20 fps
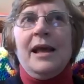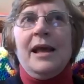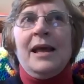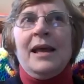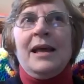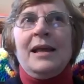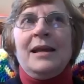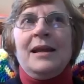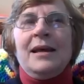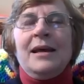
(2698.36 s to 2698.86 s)

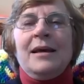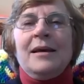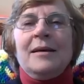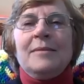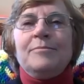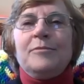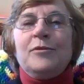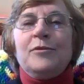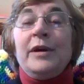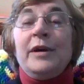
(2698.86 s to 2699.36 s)
and a
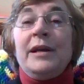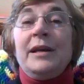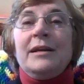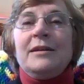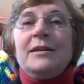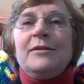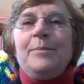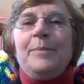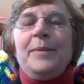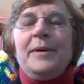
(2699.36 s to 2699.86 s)
great
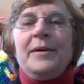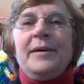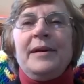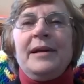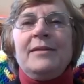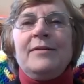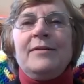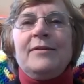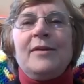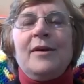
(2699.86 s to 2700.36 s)

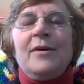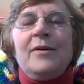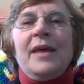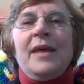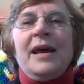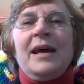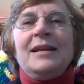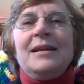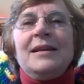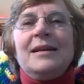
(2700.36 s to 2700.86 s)
experience. So
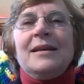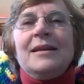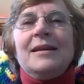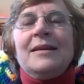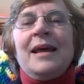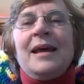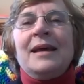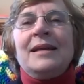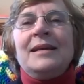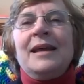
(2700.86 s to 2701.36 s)
that
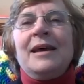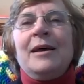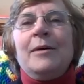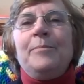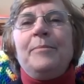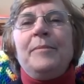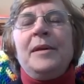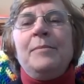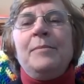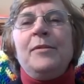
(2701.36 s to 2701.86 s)

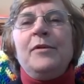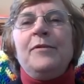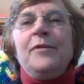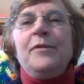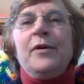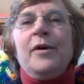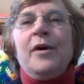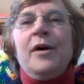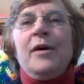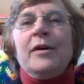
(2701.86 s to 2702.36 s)
helped me move
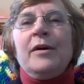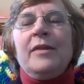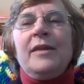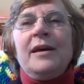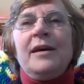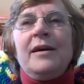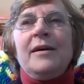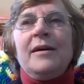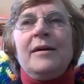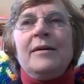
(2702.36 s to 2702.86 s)
along
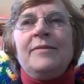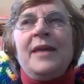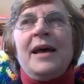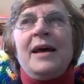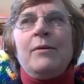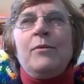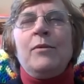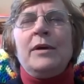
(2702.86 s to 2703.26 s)
there. That